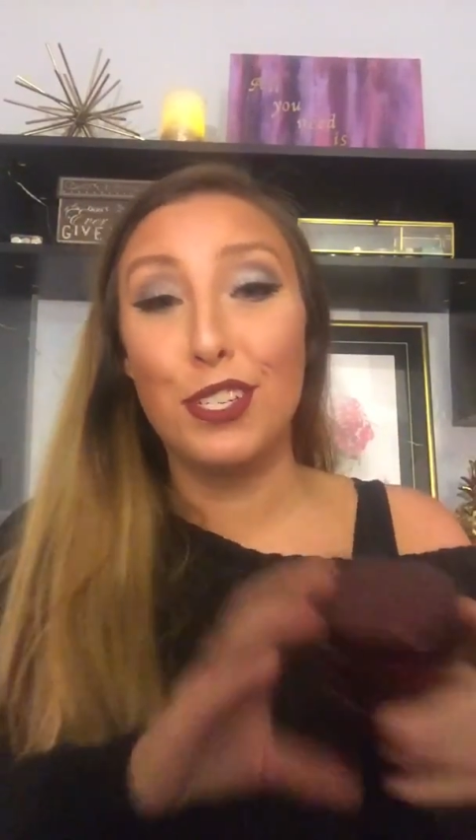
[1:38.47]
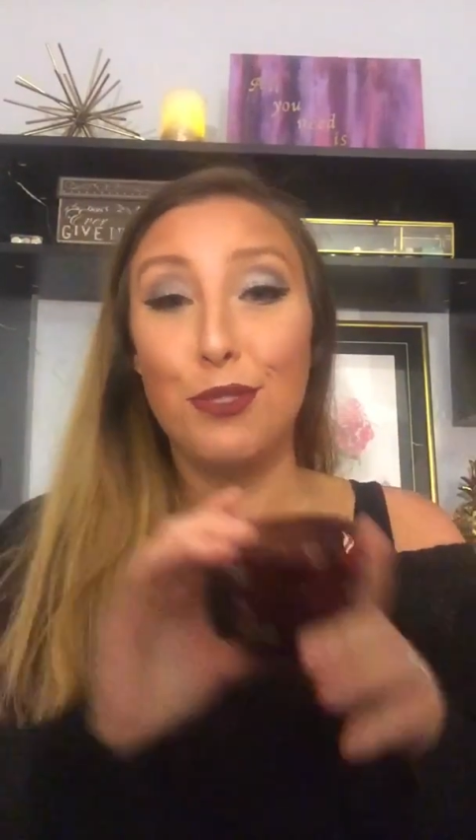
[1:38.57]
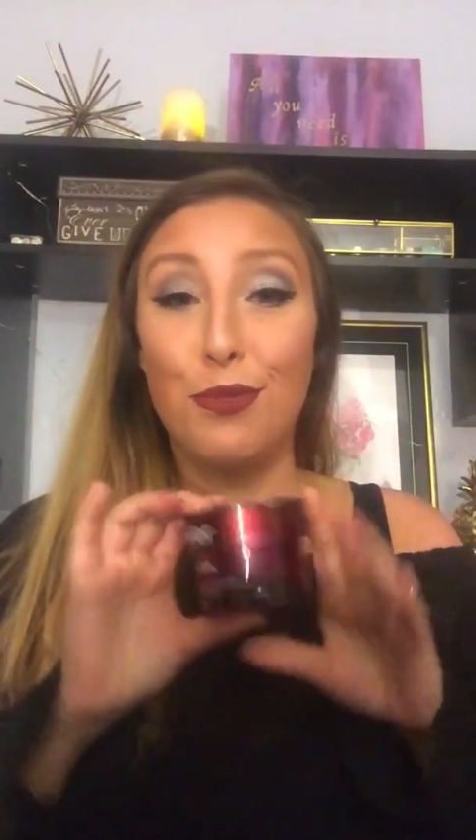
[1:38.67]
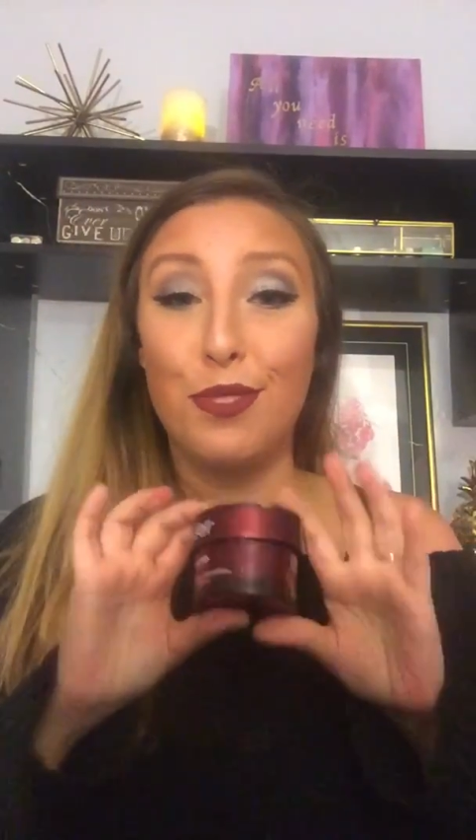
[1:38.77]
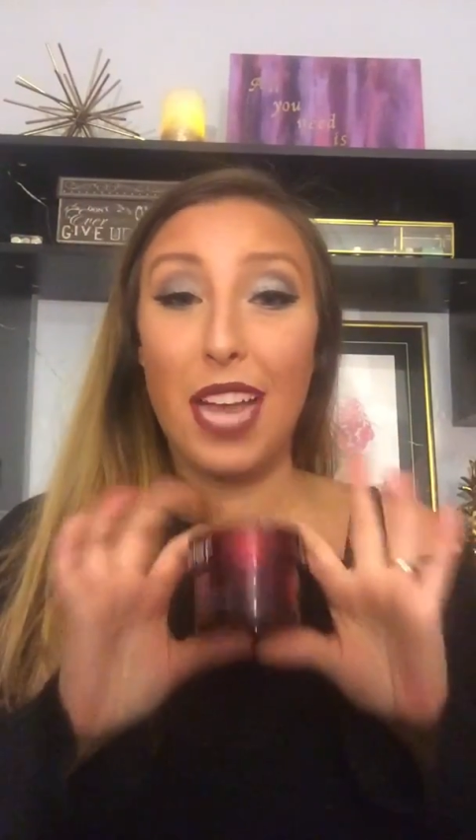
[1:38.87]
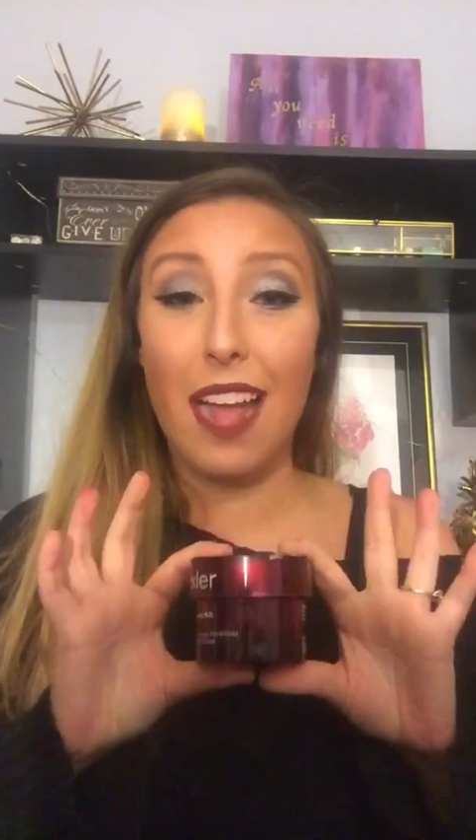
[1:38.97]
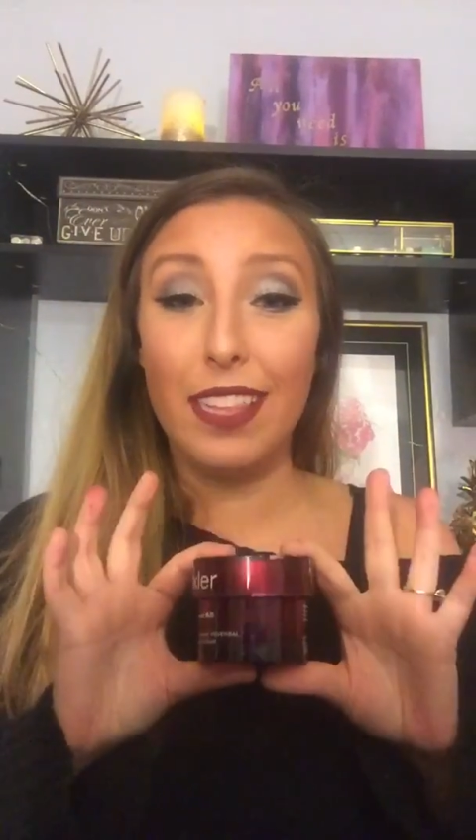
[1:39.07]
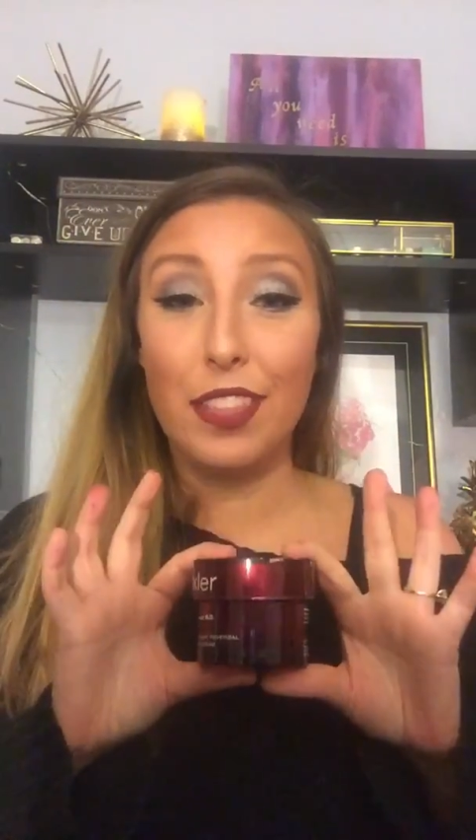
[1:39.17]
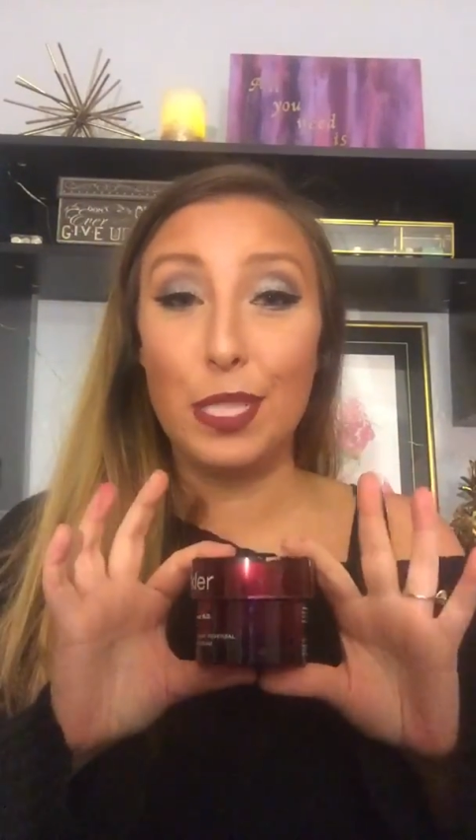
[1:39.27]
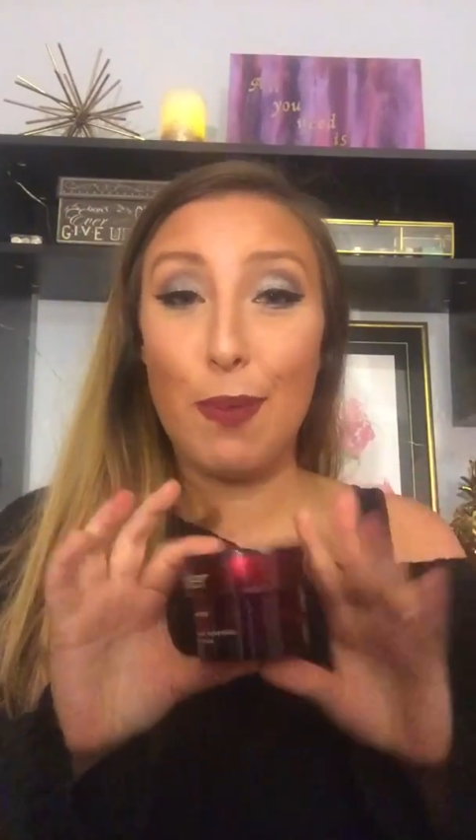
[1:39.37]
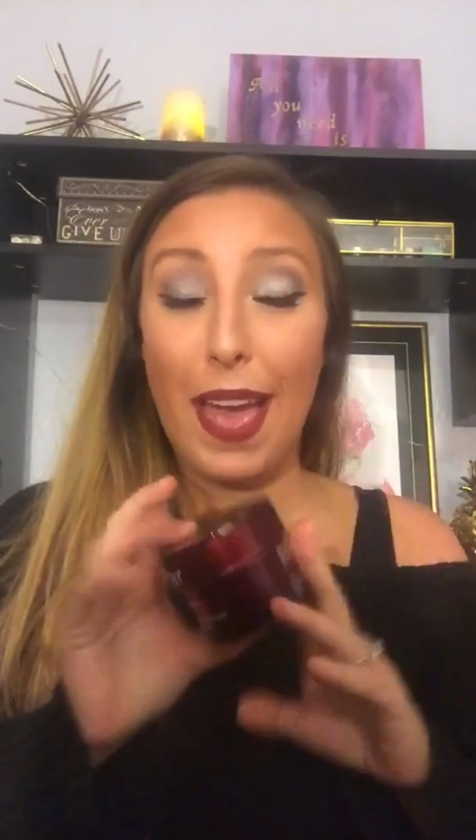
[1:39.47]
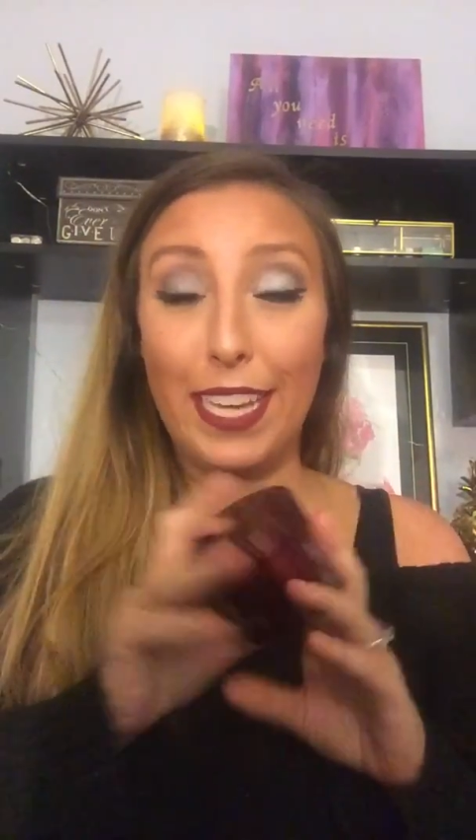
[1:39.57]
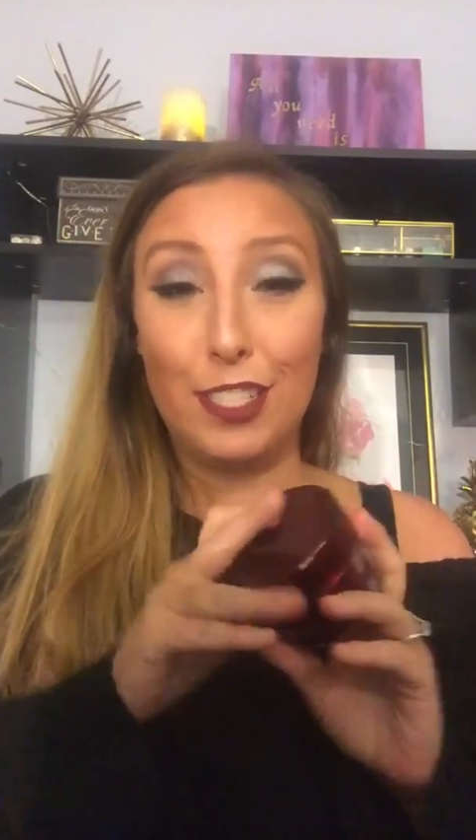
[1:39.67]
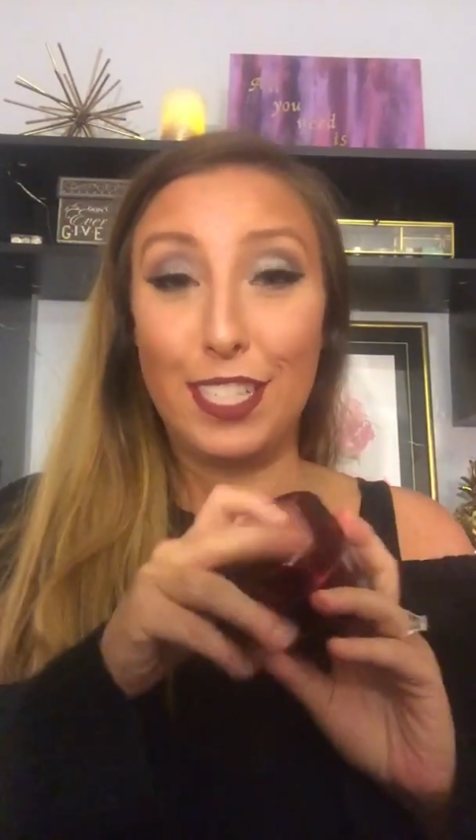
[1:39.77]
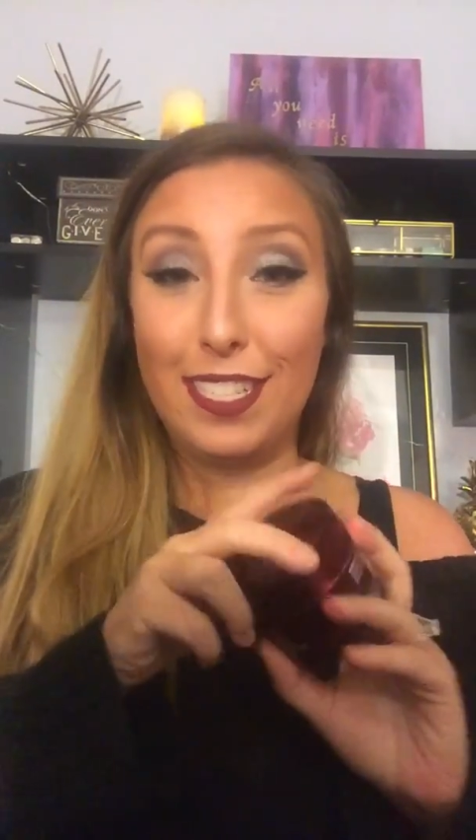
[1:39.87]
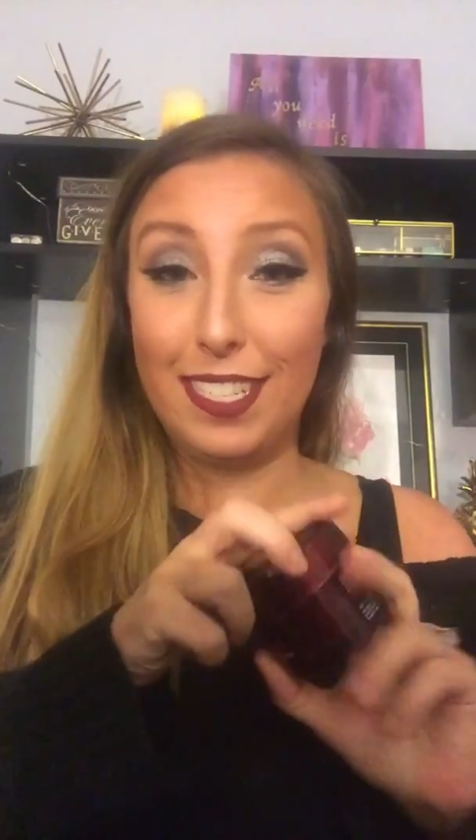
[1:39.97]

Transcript: Do not let this packaging